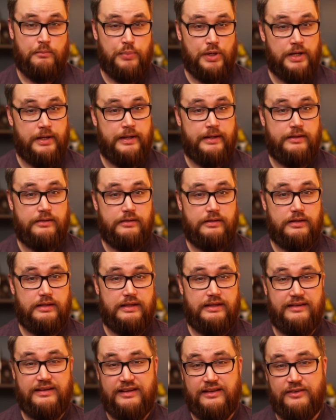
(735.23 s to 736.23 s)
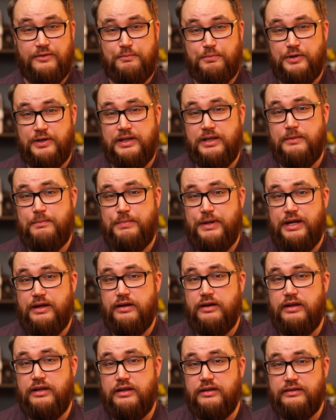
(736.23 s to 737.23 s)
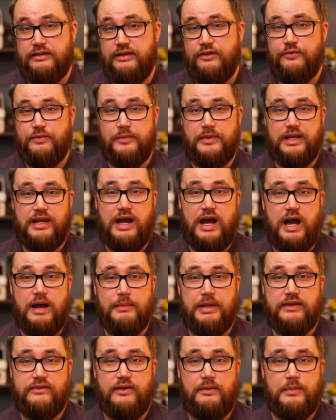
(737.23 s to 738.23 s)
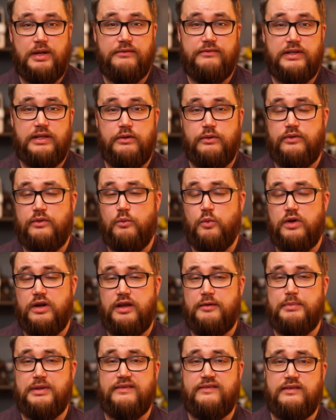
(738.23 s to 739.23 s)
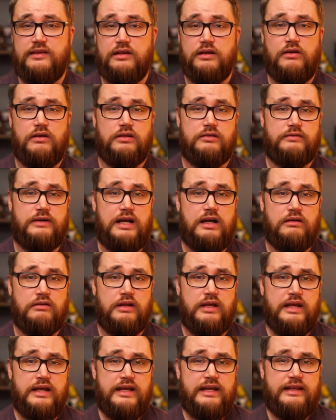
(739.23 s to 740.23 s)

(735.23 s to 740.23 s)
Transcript: but it is pretty apparent, at least from the comments on my videos and what I've been seeing all around,